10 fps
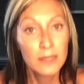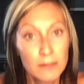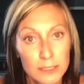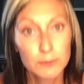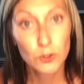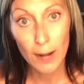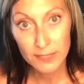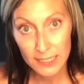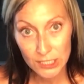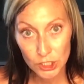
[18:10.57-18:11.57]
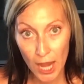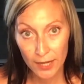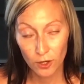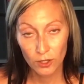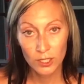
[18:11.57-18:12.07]
Subscribe to this
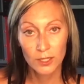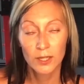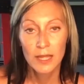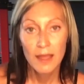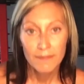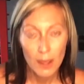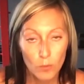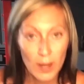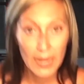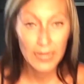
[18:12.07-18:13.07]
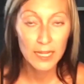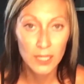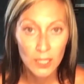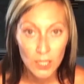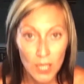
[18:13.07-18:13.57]
channel, that way
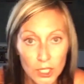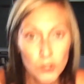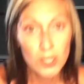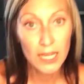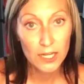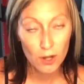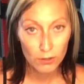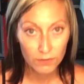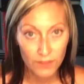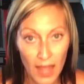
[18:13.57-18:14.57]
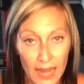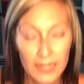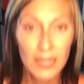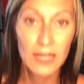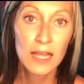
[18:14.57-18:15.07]
you can get notified
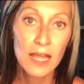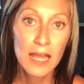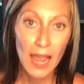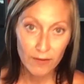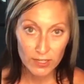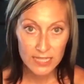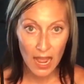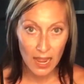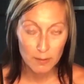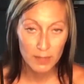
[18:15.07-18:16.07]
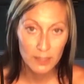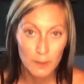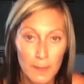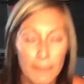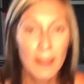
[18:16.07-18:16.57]
every time
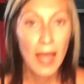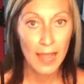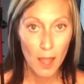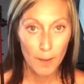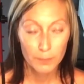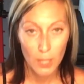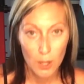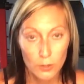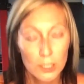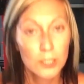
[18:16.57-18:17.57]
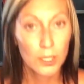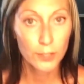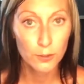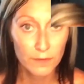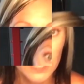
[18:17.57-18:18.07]
I upload a
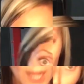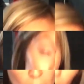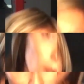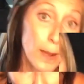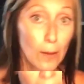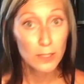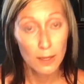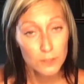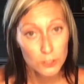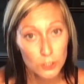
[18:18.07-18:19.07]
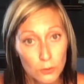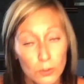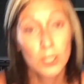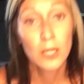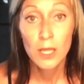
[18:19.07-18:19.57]
new video. I would love to do
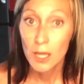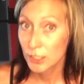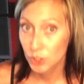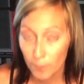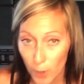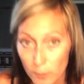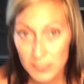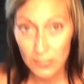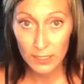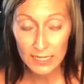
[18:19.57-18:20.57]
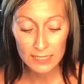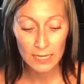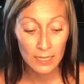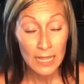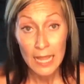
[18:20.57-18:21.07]
a jump rope series,
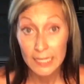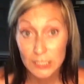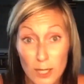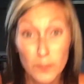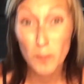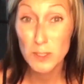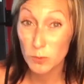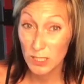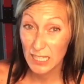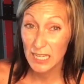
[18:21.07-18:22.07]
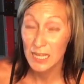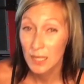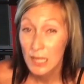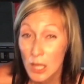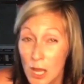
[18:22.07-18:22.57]
and a jump rope is really
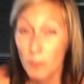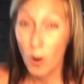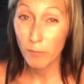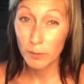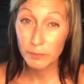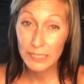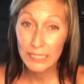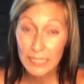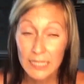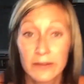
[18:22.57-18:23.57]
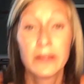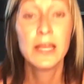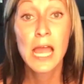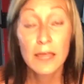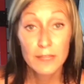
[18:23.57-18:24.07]
probably
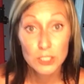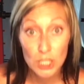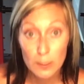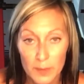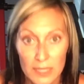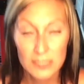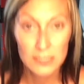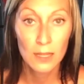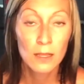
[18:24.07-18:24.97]
the cheapest